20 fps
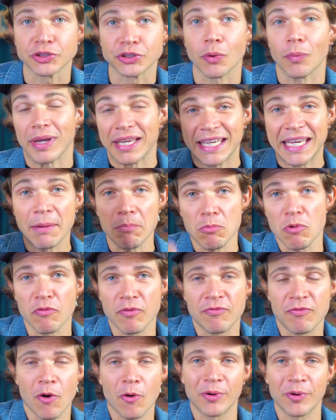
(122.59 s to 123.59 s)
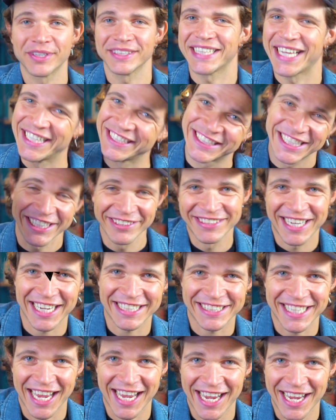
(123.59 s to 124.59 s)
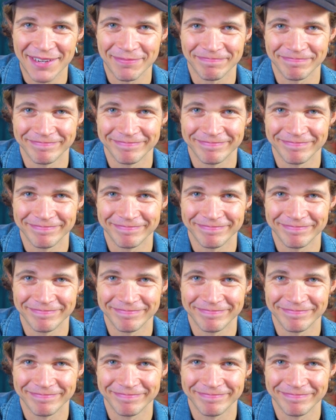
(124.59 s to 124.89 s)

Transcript: So keep moving forward and see you next time.